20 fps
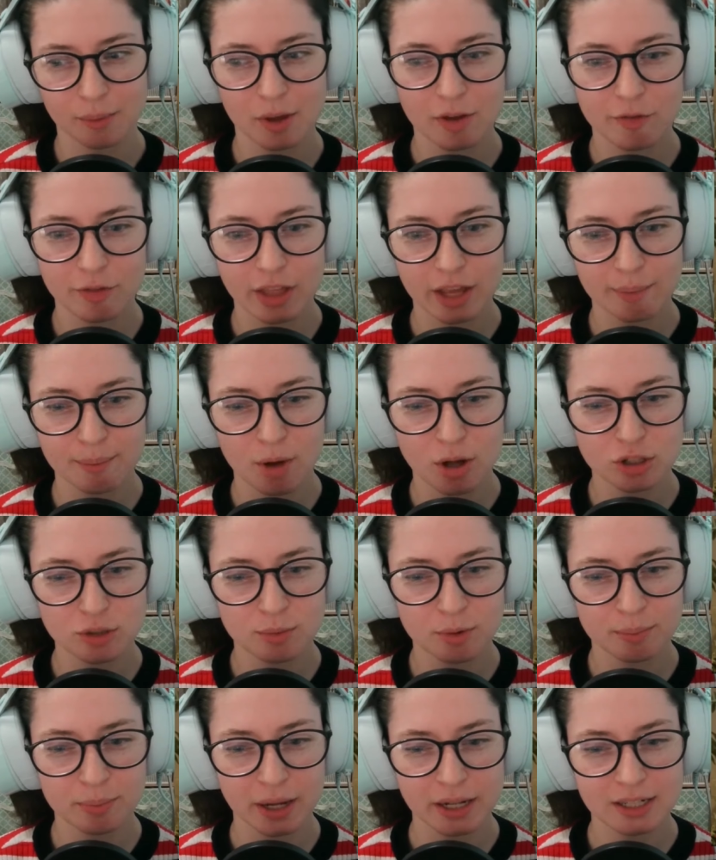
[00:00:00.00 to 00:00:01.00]
we have like
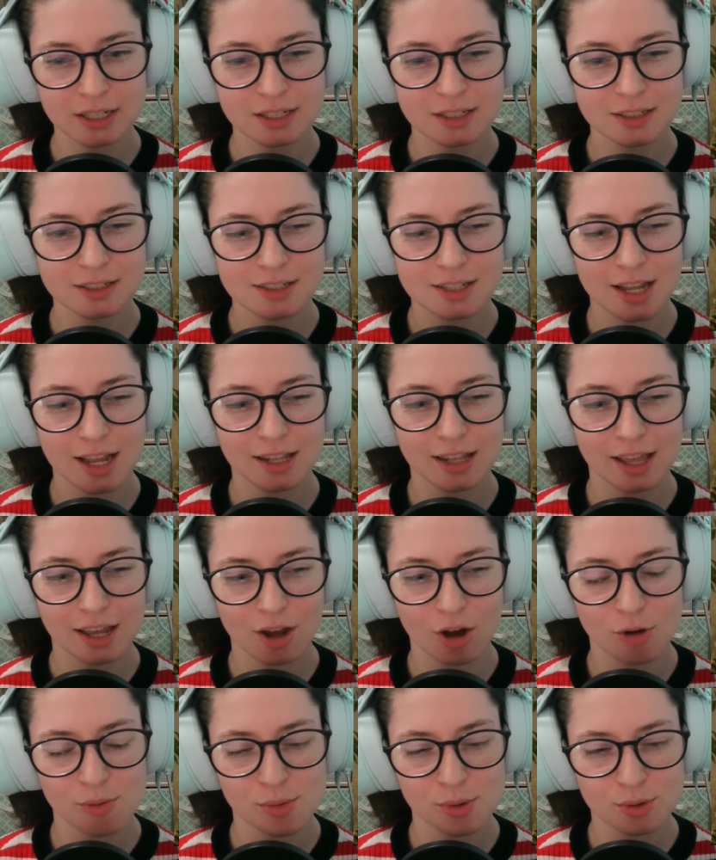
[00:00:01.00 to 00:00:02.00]
multiple bunnies and
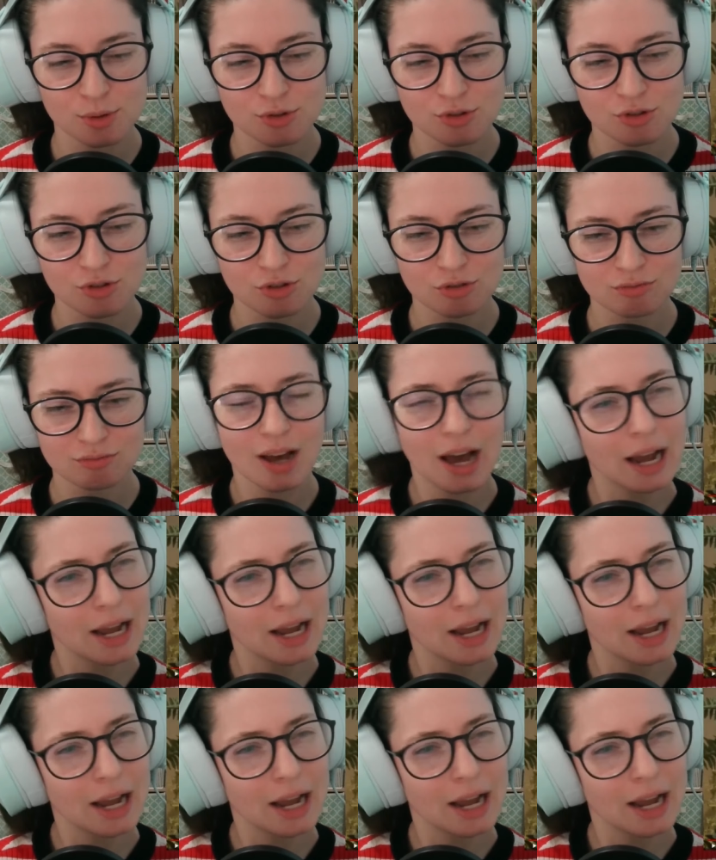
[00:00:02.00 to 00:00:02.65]
like almost